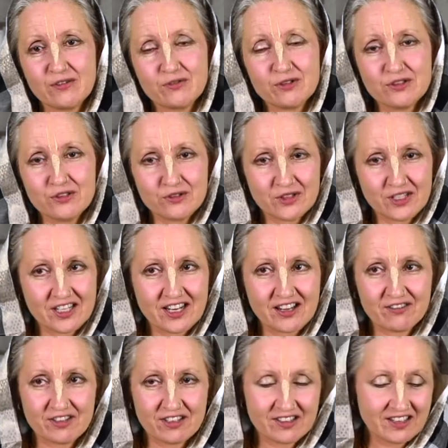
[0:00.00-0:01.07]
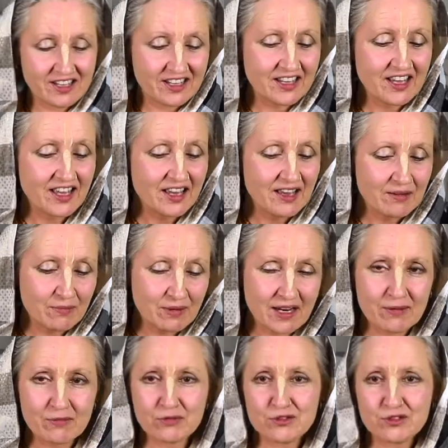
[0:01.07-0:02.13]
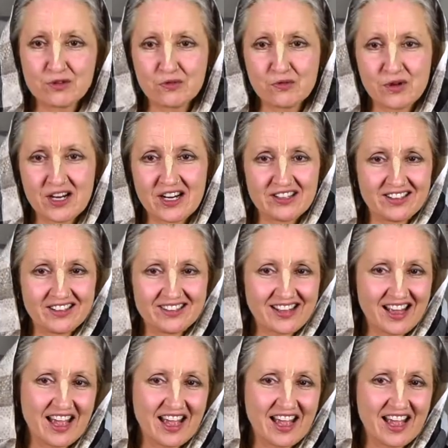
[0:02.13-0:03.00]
I want to read everything, but I'm also aware that